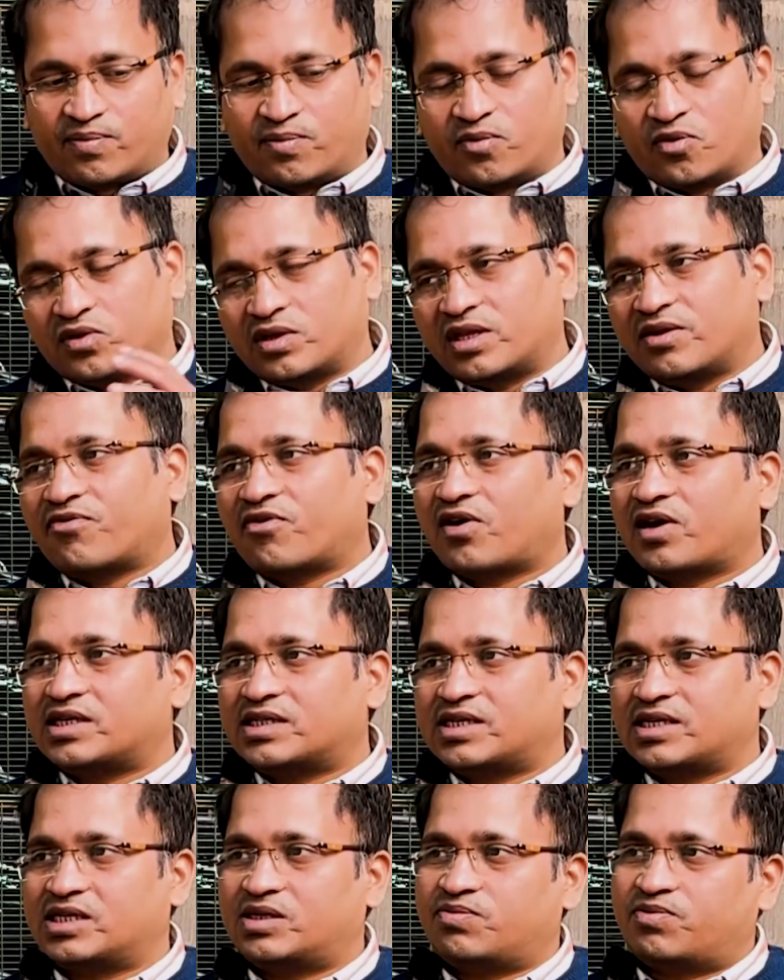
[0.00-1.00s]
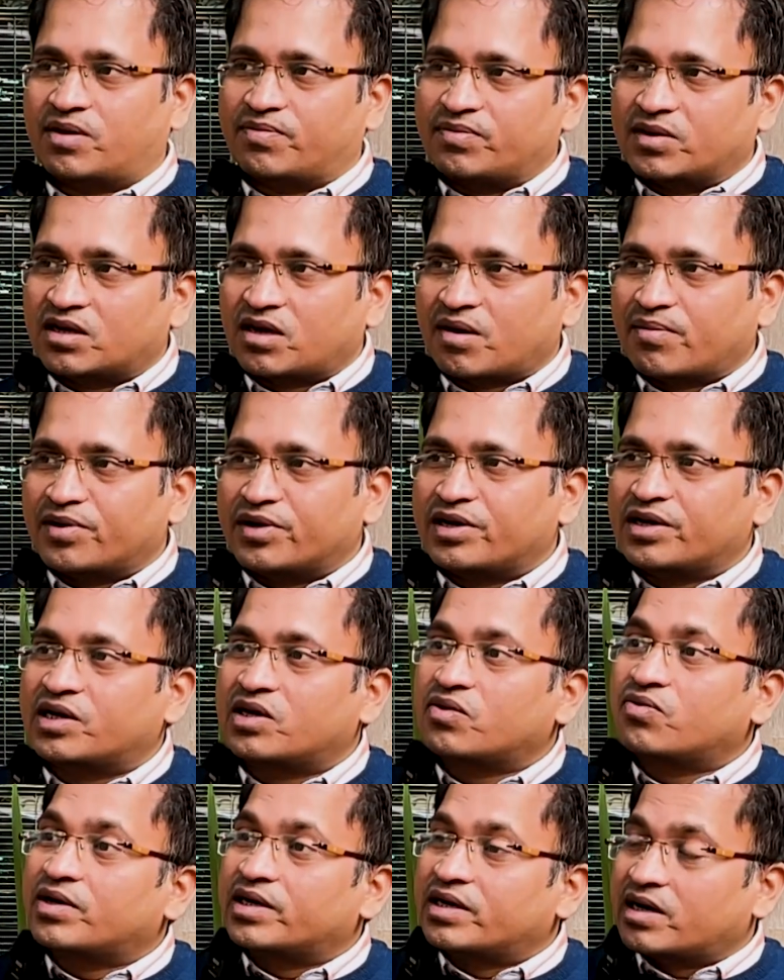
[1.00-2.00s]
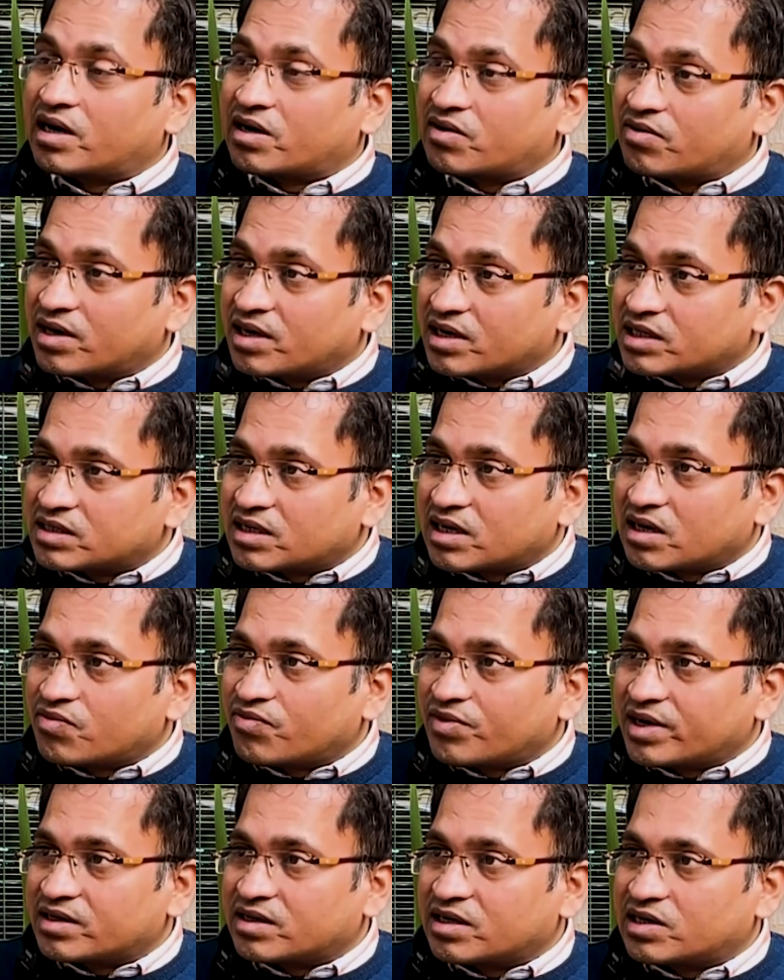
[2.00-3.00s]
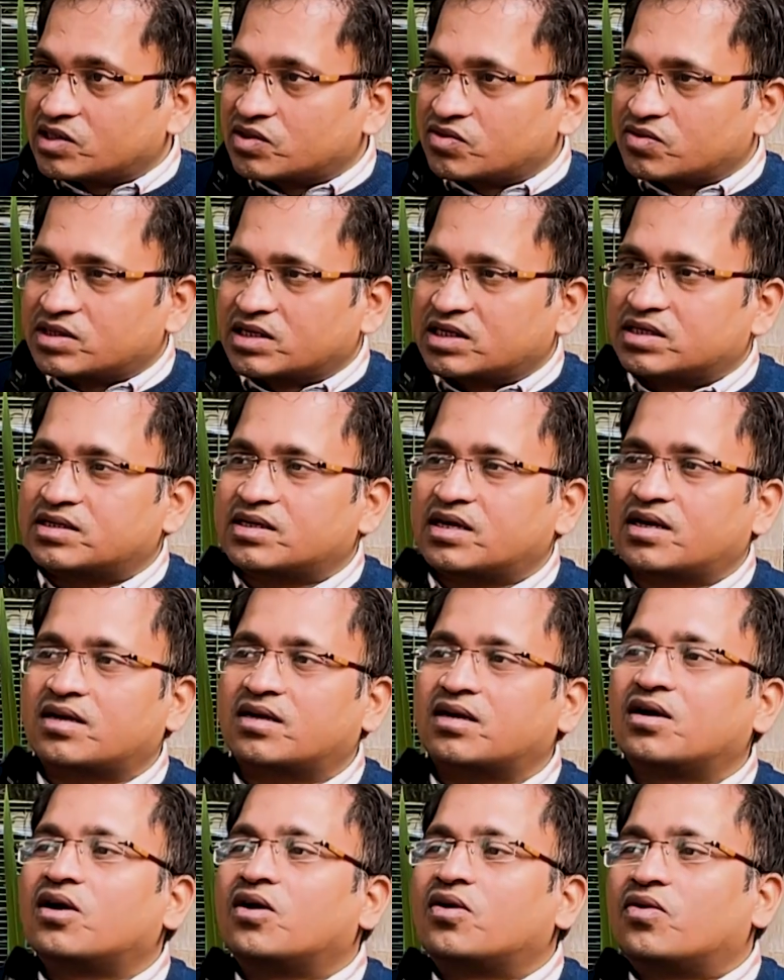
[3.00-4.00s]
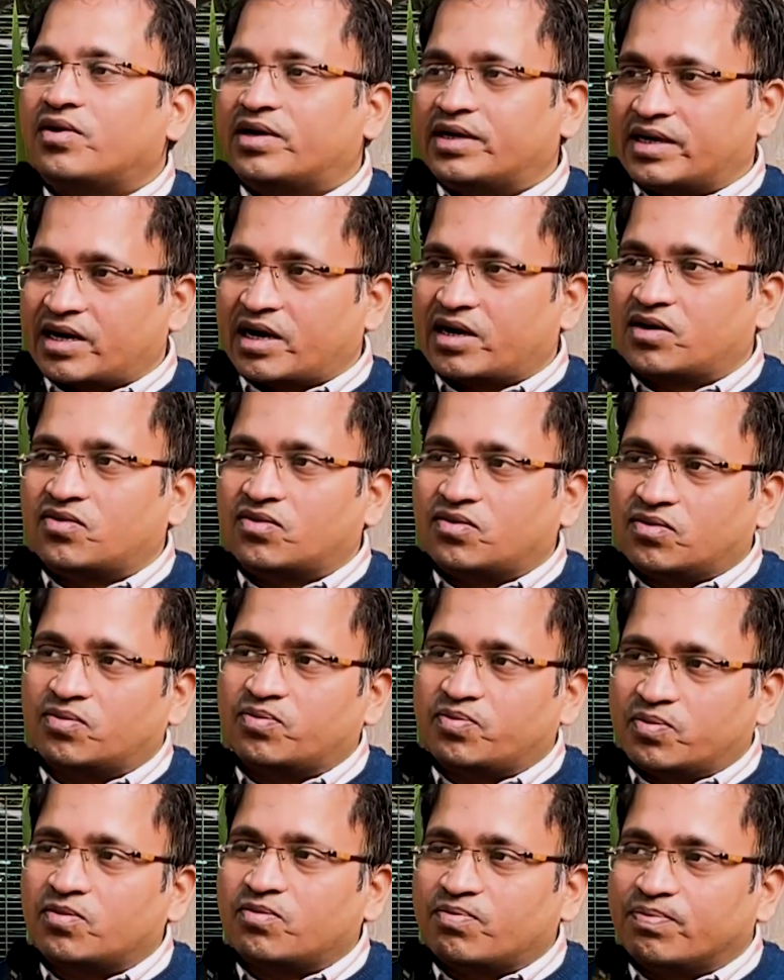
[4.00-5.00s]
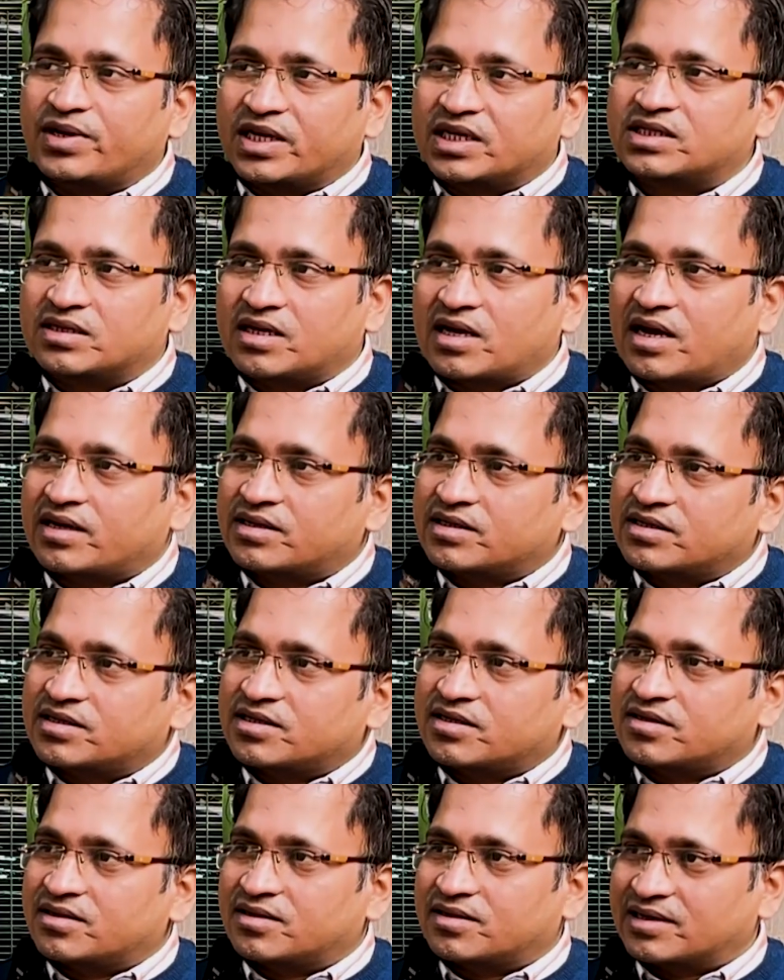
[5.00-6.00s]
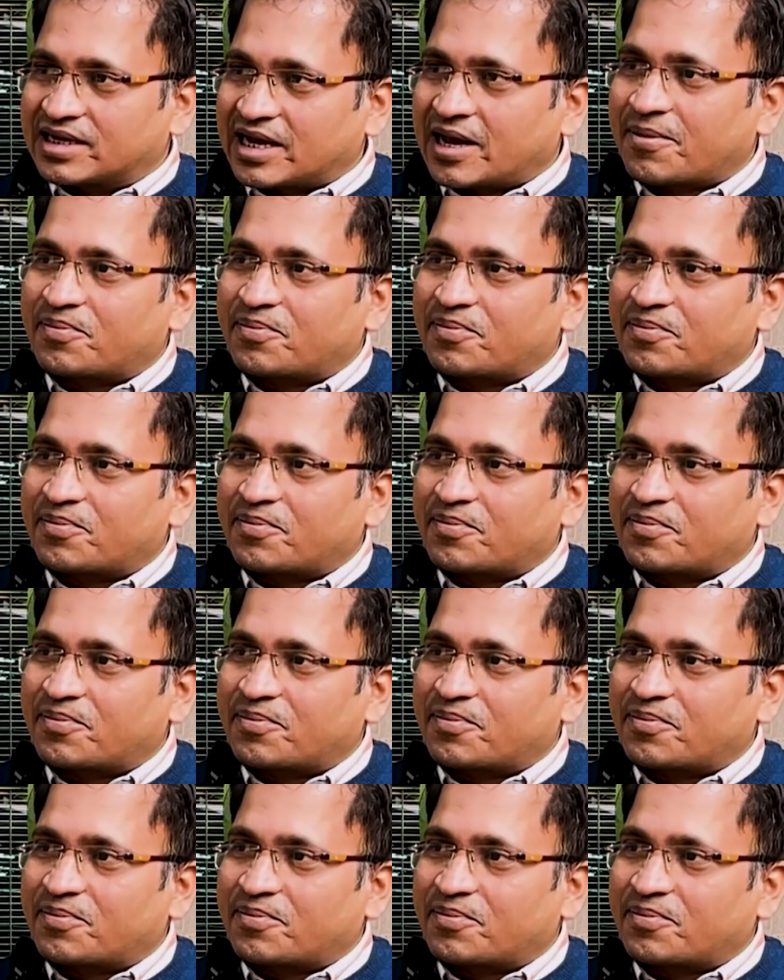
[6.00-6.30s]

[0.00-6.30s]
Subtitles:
both the voices from the community. We try to understand where the resources are. We try to bridge that gap.